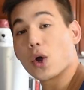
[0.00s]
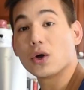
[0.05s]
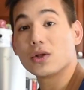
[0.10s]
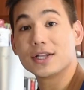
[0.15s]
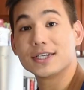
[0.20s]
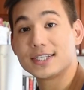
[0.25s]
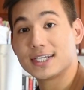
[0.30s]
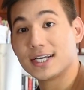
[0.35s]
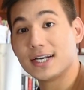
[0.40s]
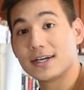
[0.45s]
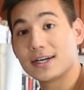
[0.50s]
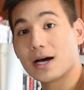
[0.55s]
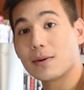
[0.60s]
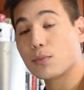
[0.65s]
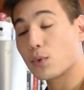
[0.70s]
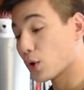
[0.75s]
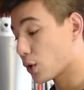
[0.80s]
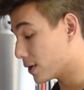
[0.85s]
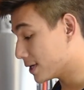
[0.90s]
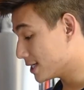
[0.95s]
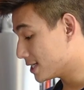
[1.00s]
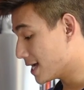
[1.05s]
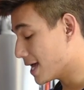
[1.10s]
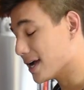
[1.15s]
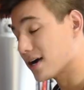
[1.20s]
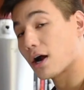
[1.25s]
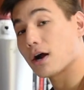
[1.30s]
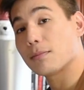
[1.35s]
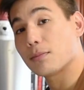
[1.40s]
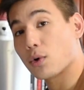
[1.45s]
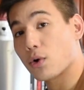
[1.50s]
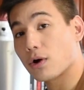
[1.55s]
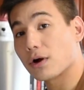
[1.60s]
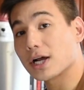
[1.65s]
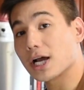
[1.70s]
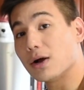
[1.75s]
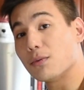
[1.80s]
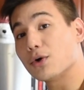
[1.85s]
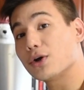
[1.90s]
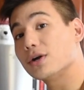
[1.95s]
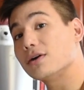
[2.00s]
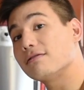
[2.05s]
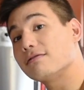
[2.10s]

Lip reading: oil is heated up, we're going to take our pork and we're going